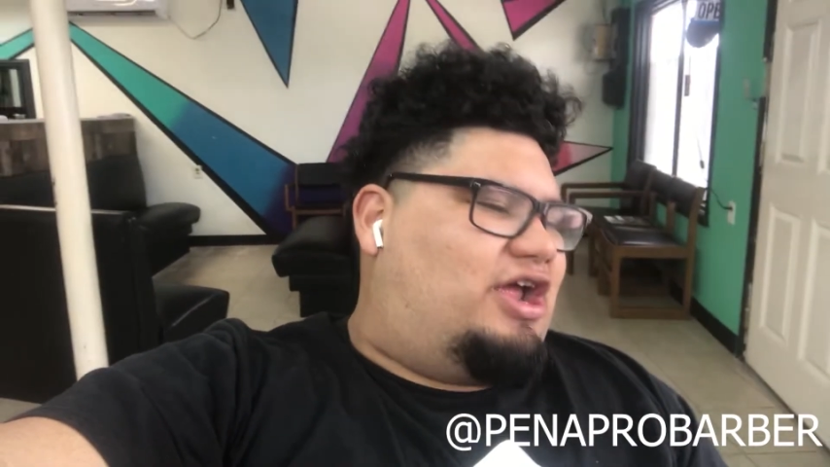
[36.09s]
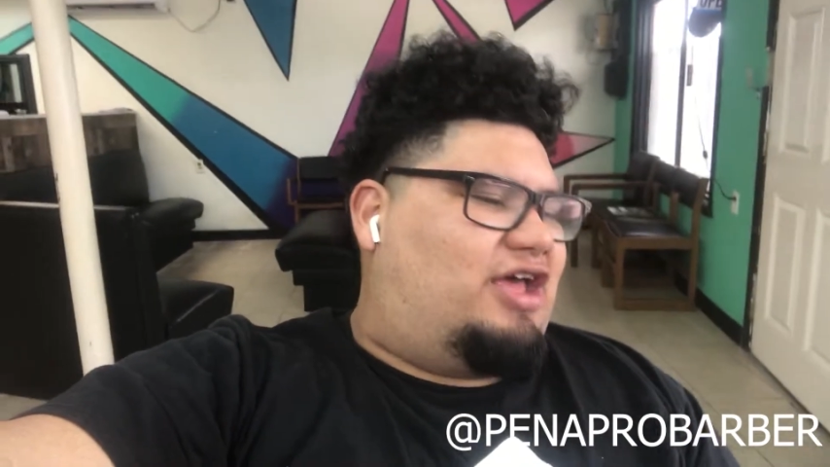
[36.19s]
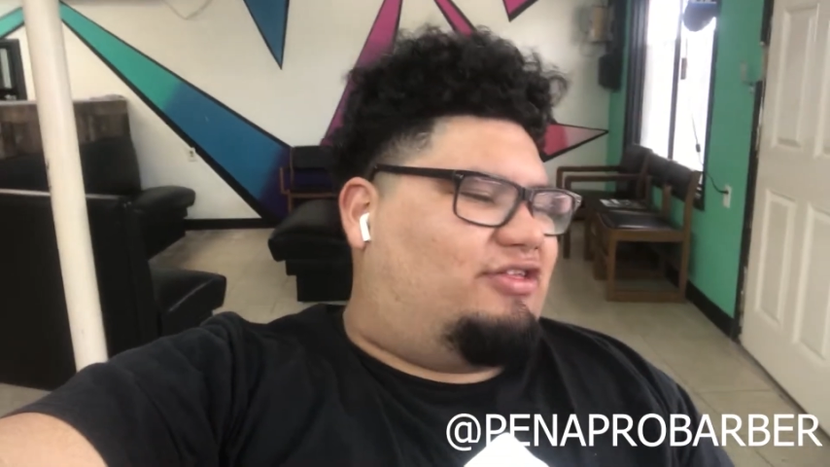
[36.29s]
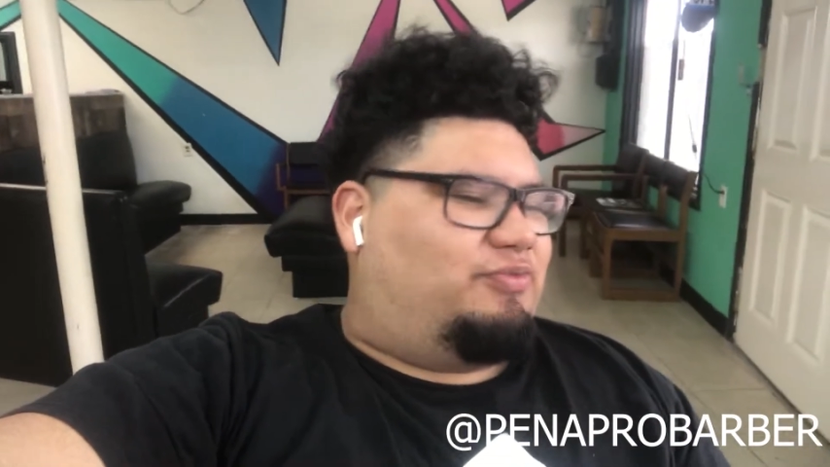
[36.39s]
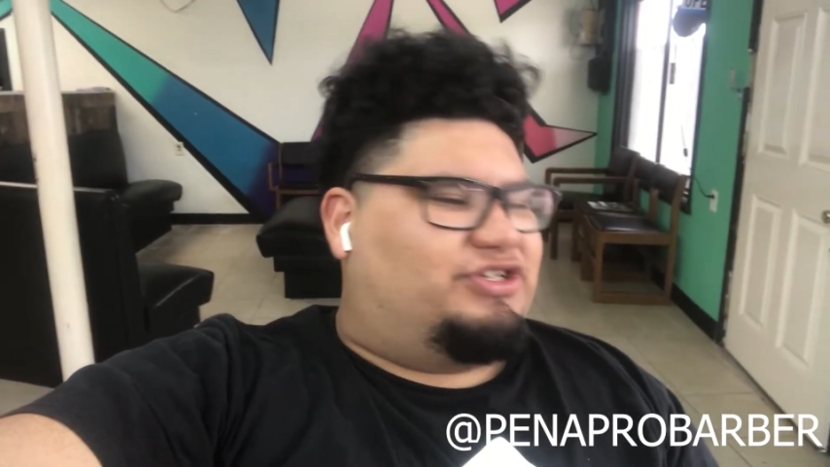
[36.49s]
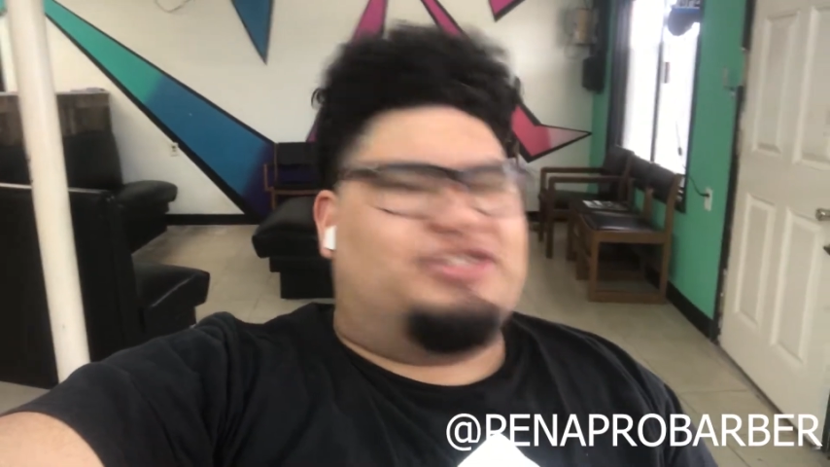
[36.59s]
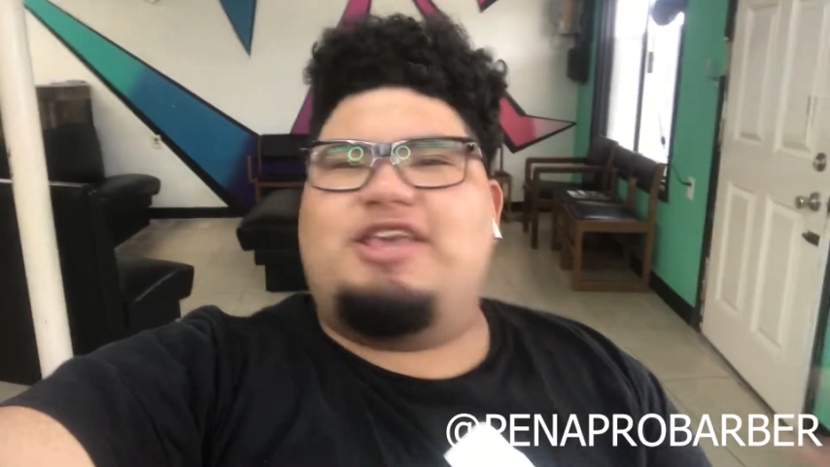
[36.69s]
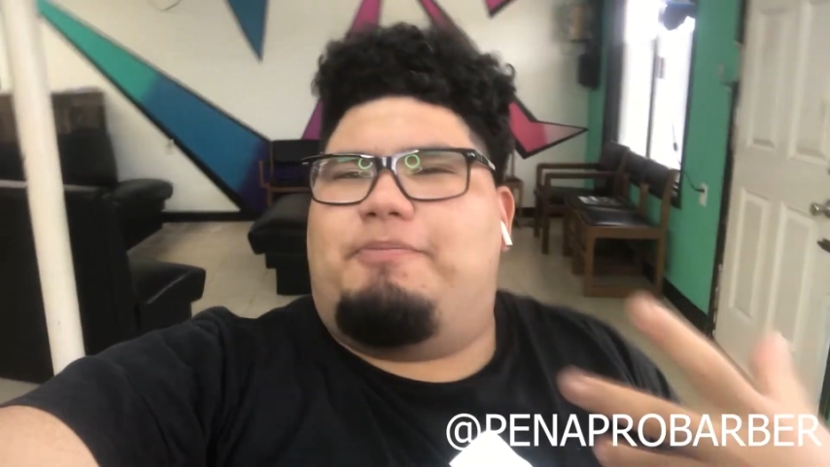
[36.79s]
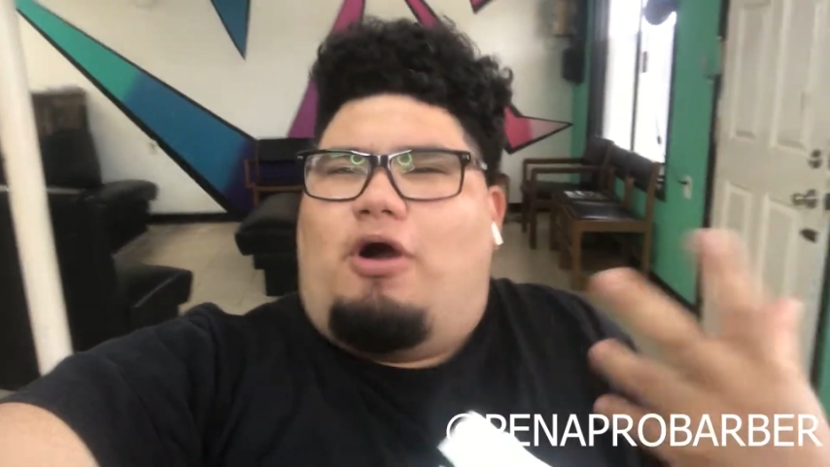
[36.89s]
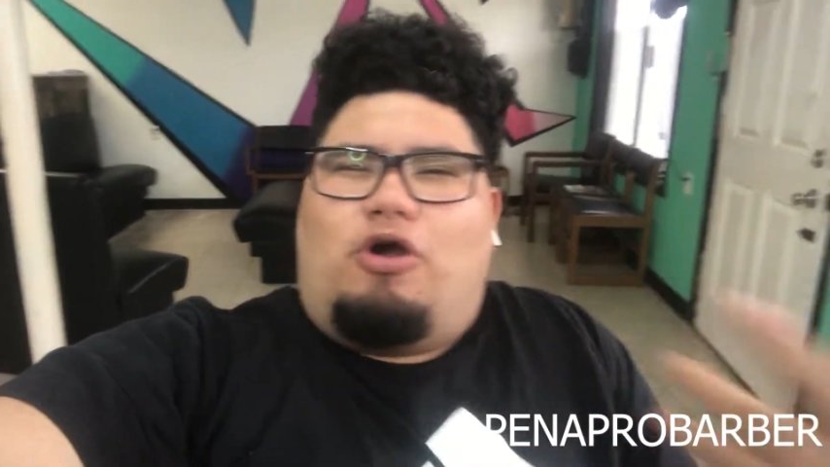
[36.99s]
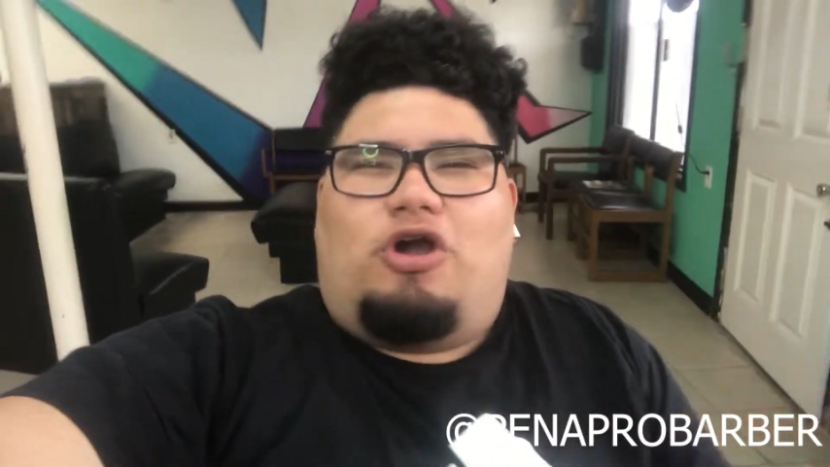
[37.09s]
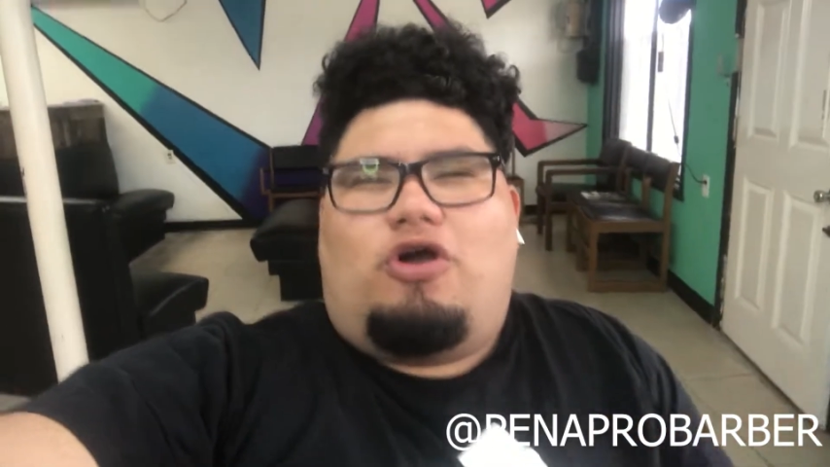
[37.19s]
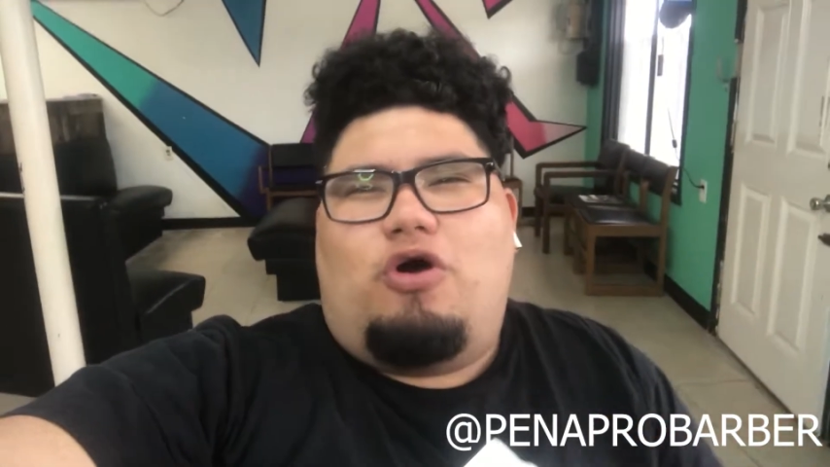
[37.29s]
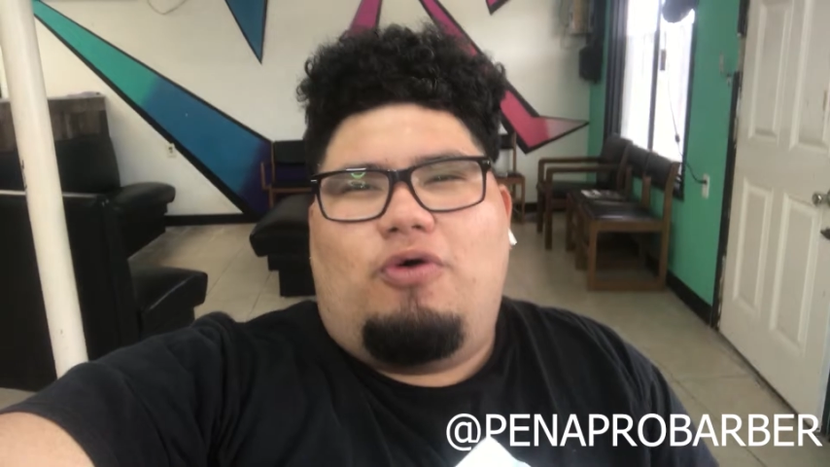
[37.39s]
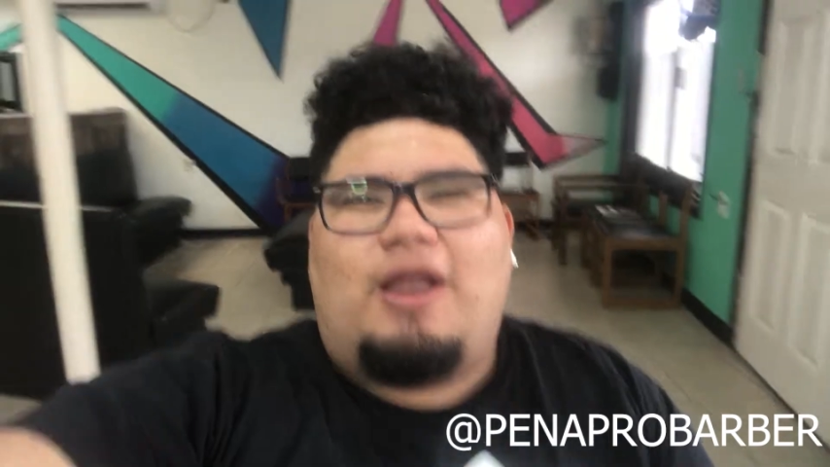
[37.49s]
and then we just keep on
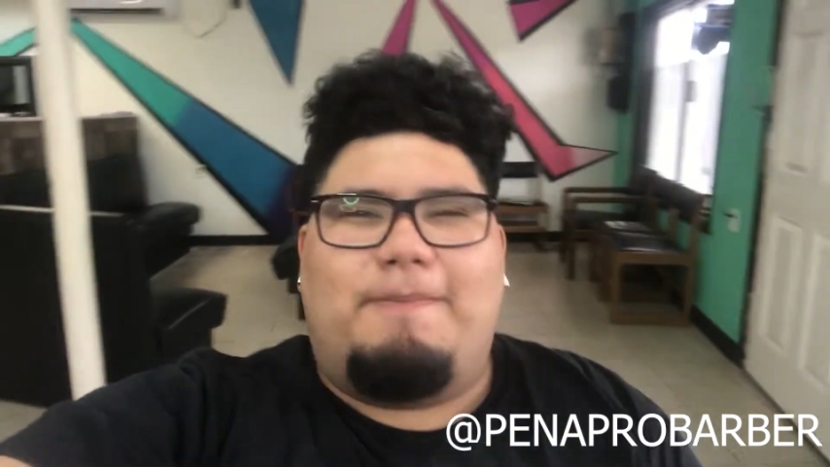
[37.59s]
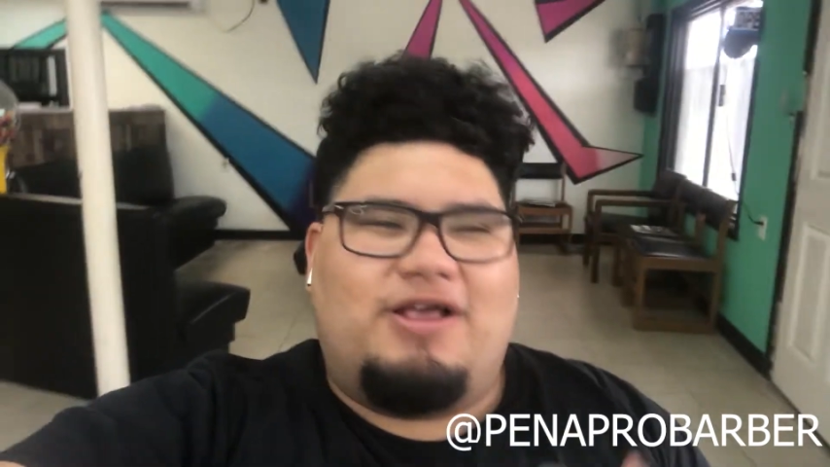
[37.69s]
growing and